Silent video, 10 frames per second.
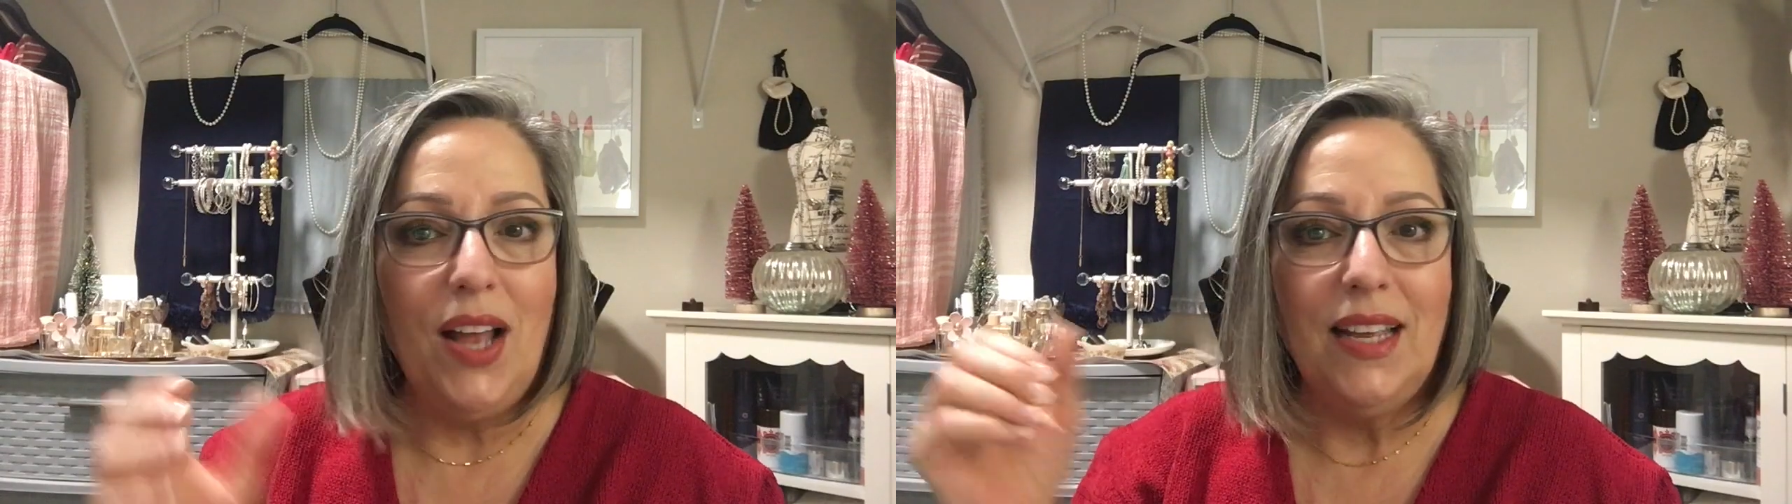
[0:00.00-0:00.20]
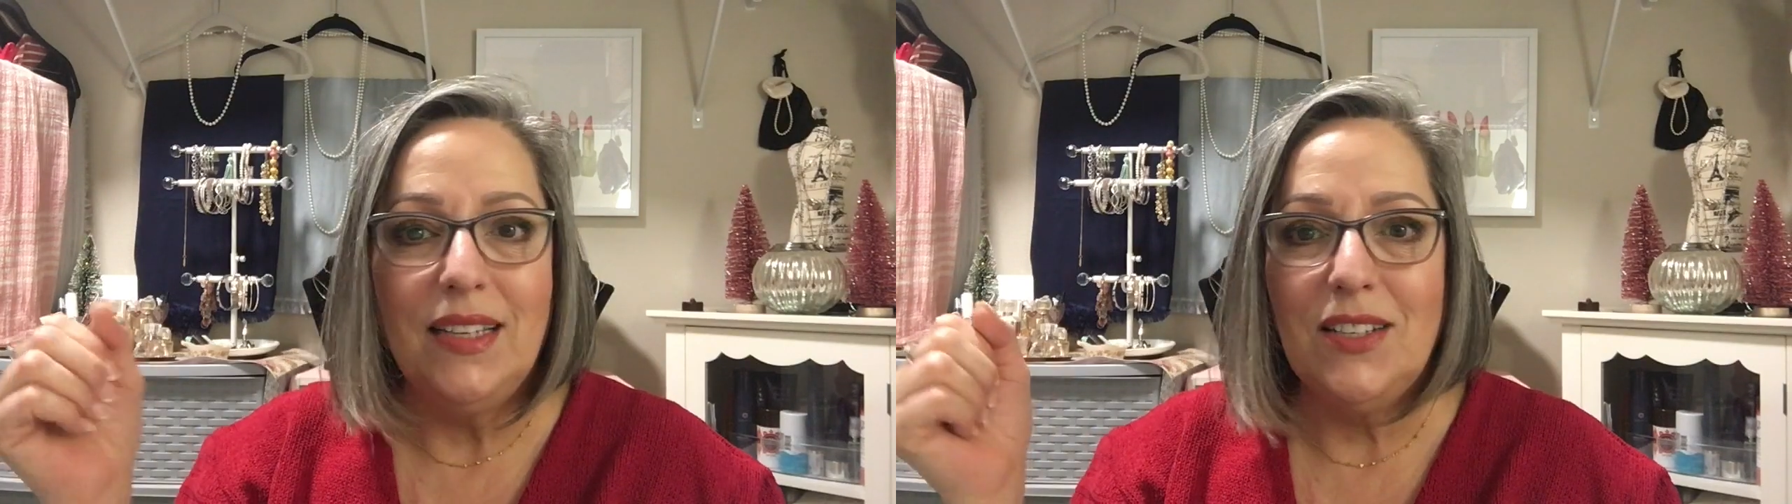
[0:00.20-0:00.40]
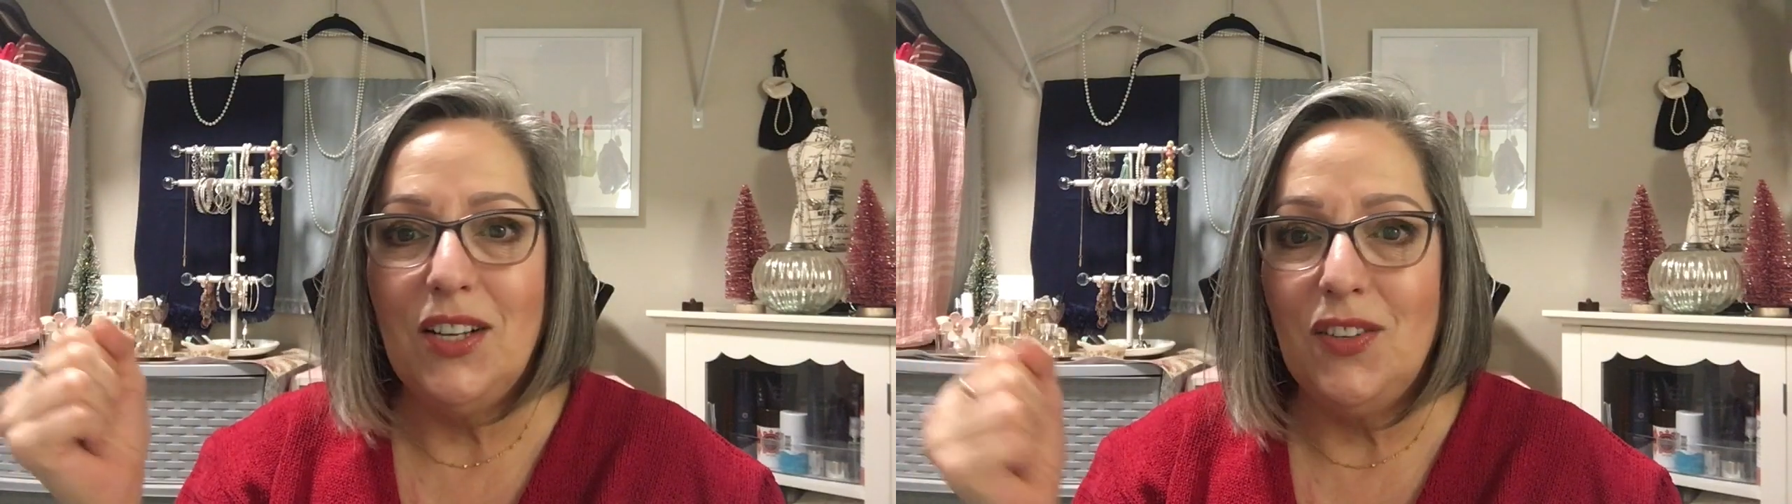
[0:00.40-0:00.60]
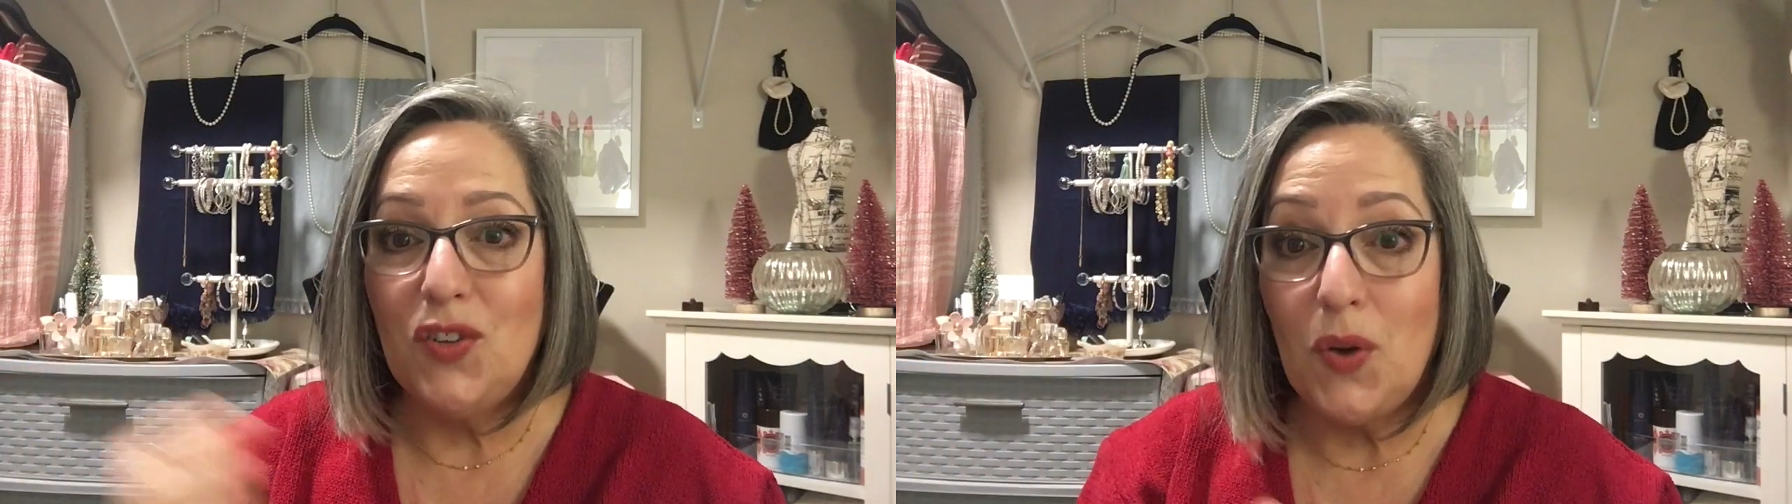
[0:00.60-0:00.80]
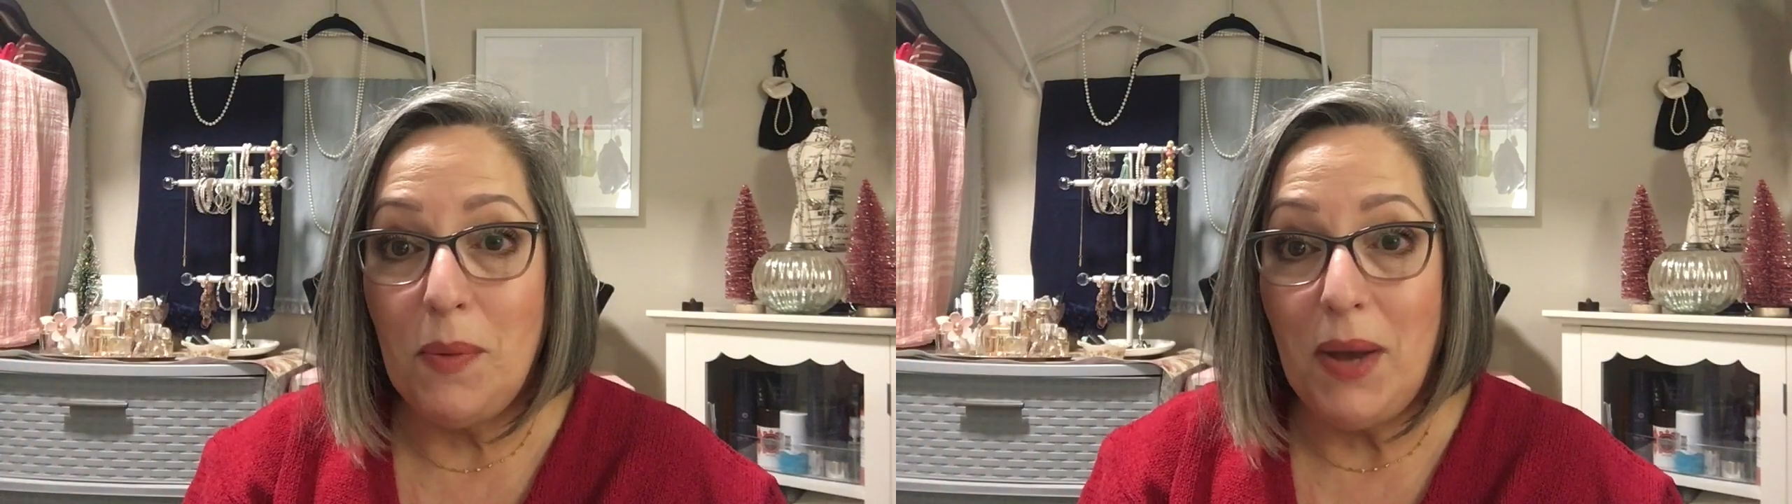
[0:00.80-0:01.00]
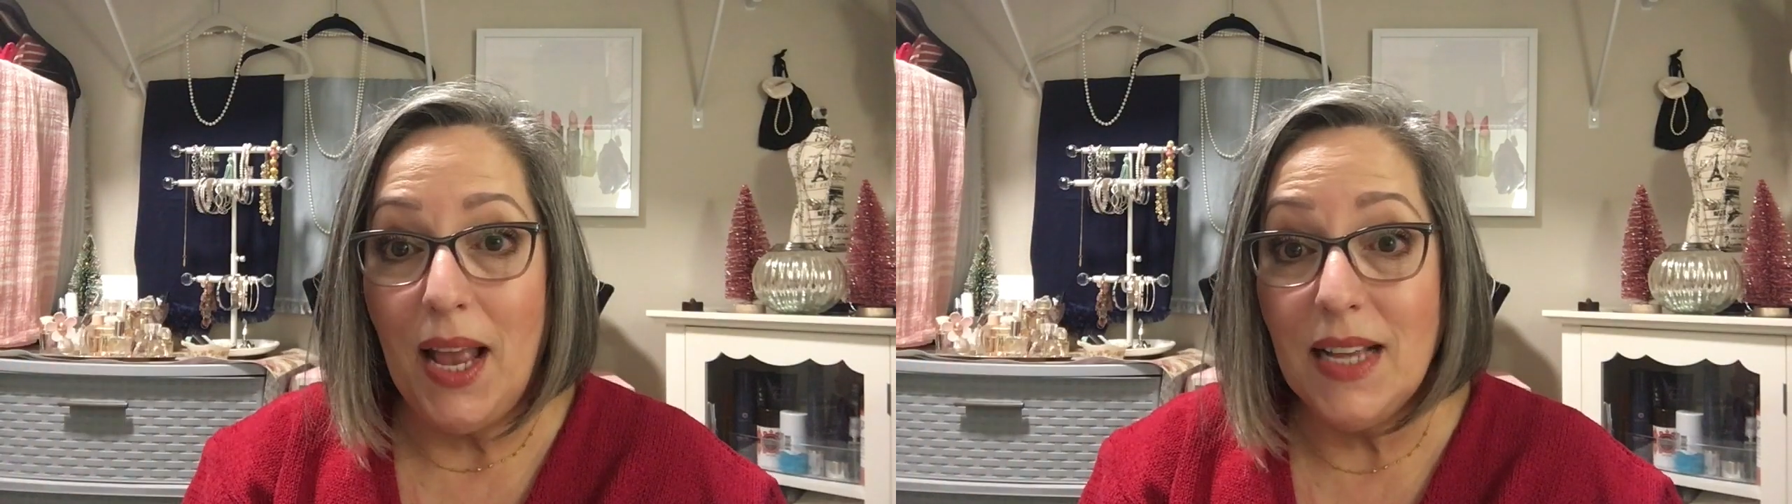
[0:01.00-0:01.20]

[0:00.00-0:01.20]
I get to enjoy my